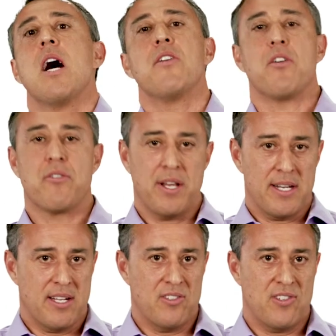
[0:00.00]
Another thing
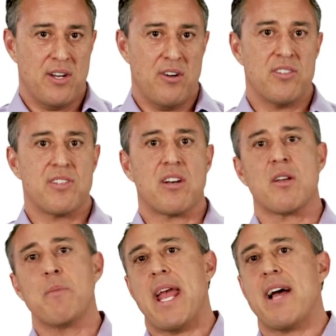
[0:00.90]
to consider is there
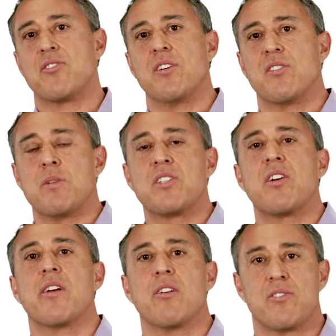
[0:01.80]
can be hazardous
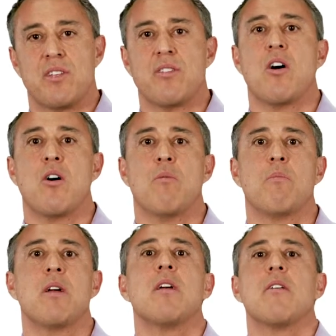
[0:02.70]
materials in the home.
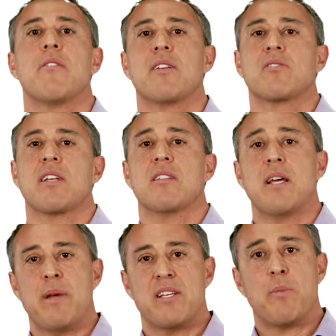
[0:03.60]
Things like
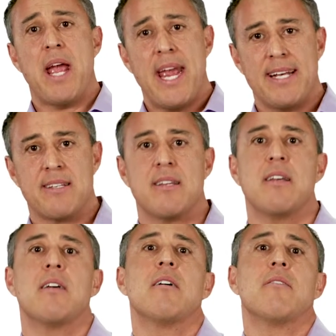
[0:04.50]
lead-based paint,
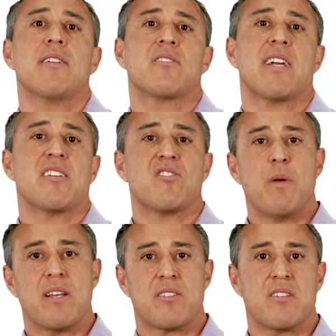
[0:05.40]
things like
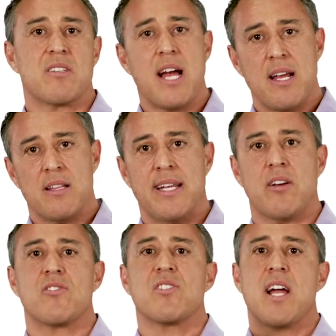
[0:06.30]
asbestos
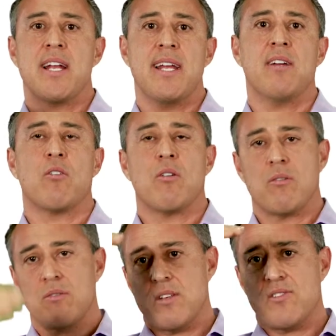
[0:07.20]
tiling or siding
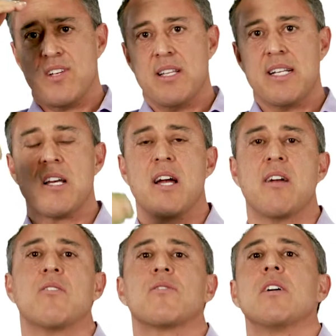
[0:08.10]
or ceiling
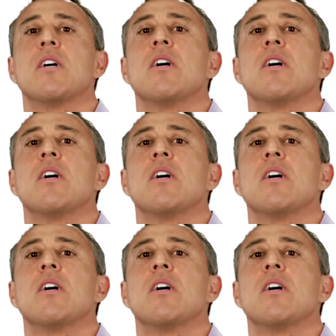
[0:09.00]
tiles.